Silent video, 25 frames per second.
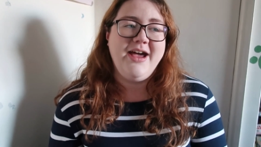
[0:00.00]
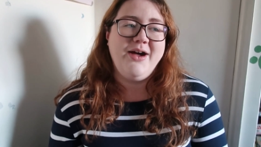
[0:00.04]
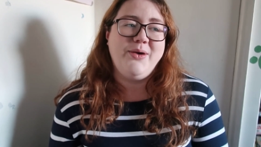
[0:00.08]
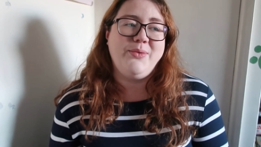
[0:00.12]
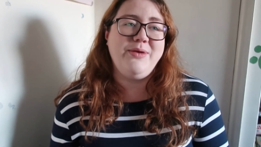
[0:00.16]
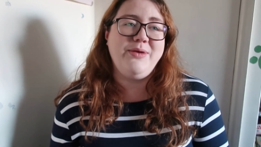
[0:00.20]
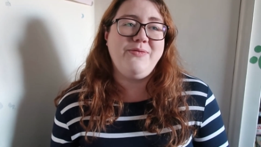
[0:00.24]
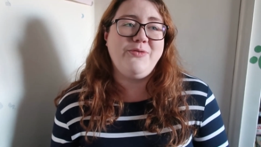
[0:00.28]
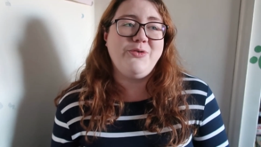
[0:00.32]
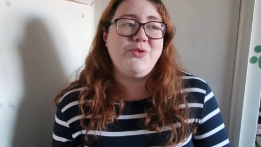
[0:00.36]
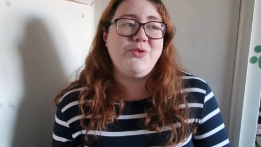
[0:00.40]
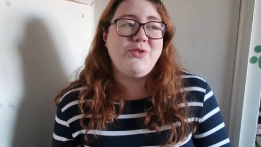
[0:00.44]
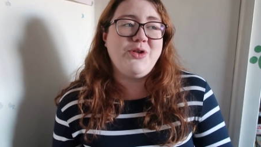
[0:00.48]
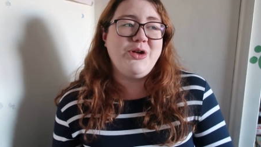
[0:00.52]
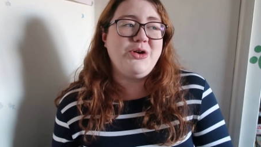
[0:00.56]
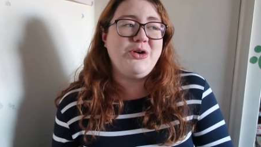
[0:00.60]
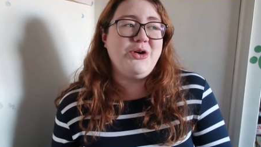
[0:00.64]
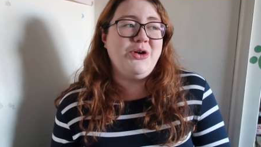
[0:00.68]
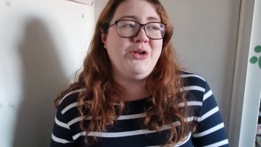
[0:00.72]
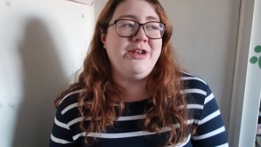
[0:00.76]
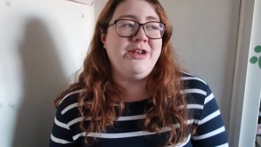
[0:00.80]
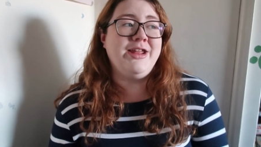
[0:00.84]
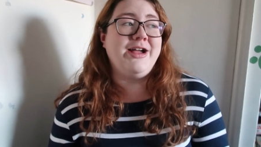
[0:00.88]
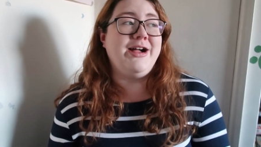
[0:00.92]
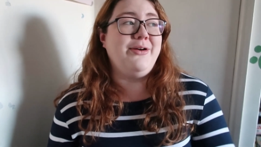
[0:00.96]
We've also
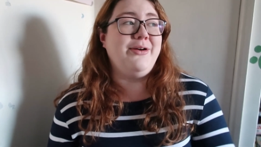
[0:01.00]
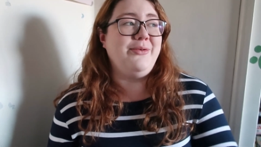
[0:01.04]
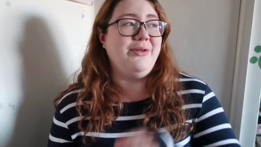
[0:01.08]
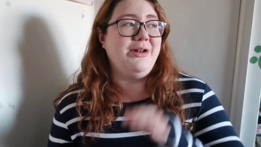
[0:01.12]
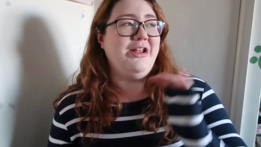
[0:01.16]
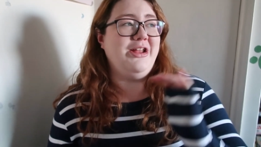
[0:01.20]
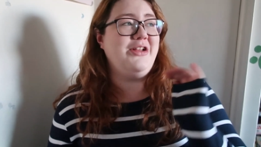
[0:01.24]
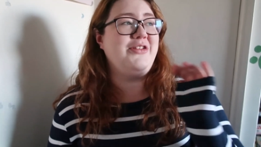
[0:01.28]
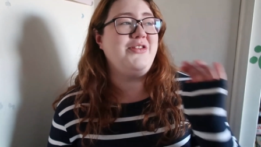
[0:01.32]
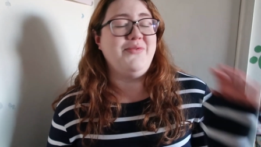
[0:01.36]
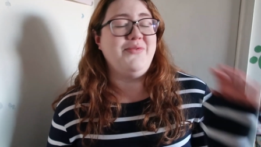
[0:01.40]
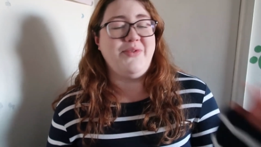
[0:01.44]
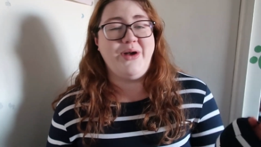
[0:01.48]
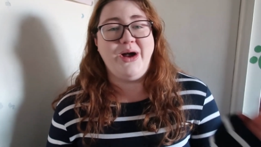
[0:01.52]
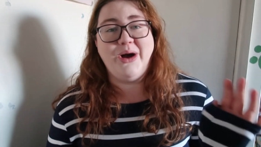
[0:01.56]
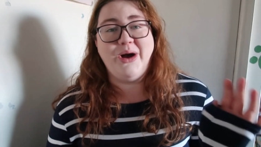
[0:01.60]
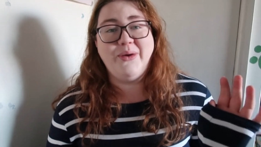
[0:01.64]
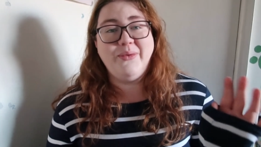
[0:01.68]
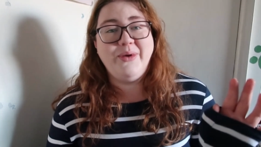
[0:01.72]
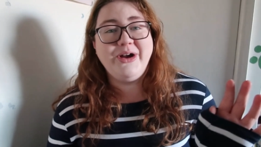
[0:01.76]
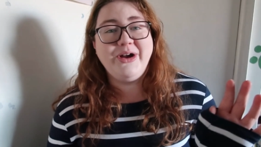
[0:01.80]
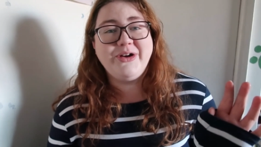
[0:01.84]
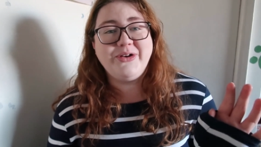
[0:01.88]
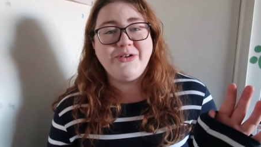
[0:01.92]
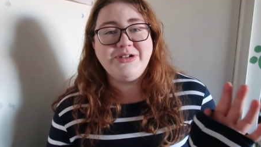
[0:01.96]
got now loads of
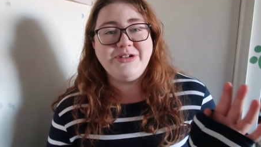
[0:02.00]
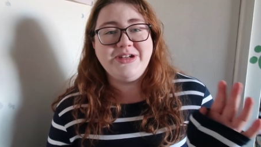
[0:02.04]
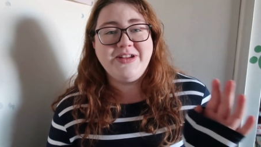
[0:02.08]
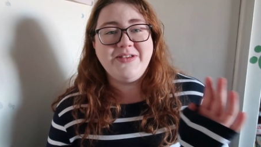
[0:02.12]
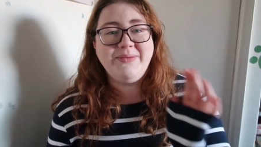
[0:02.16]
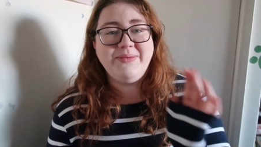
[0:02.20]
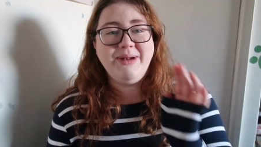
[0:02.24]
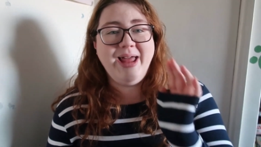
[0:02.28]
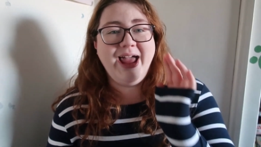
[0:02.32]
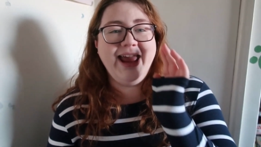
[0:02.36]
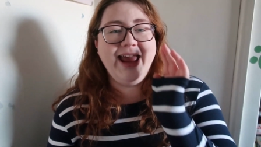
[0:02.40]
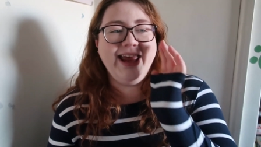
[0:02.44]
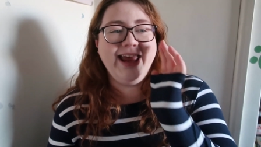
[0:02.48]
artwork on display.